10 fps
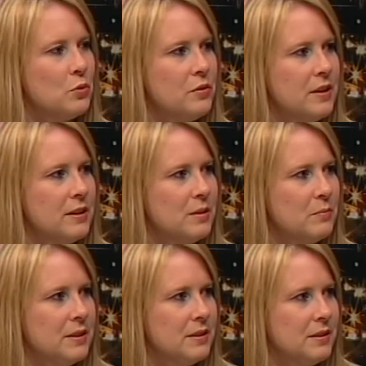of things
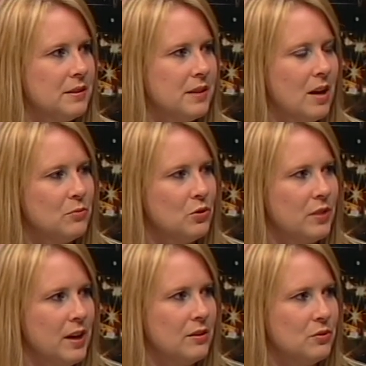that businesses come to
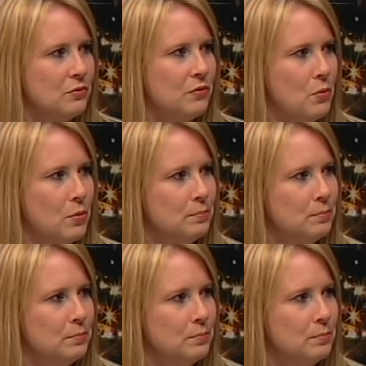the council for?